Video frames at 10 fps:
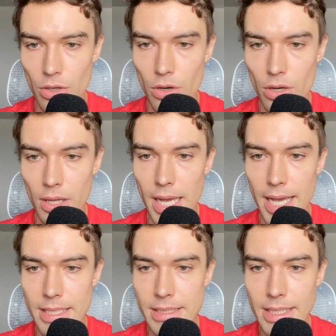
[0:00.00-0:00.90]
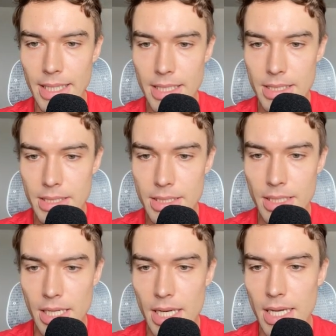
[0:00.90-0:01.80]
all as is.
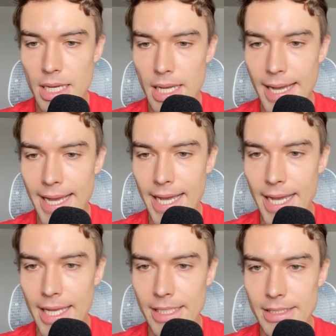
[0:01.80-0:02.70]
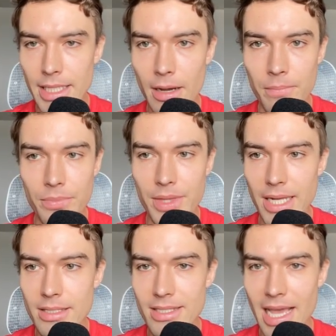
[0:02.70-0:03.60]
And yeah,
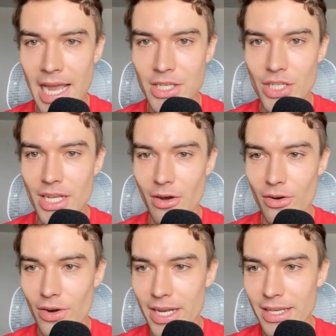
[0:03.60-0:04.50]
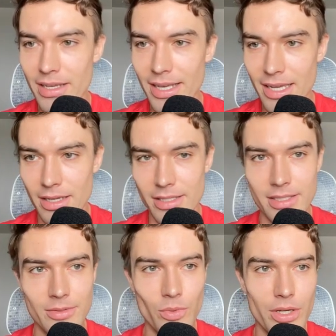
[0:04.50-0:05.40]
that's actually already
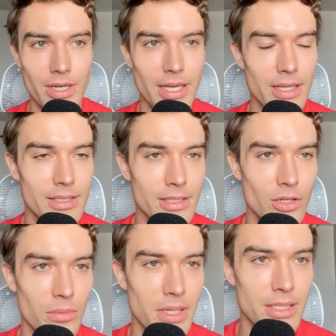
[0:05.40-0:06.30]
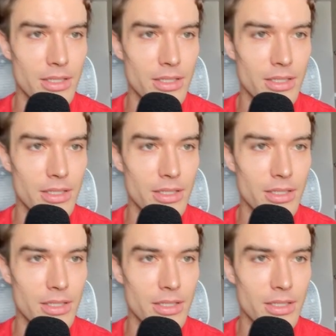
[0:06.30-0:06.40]
it. We're going to hit commit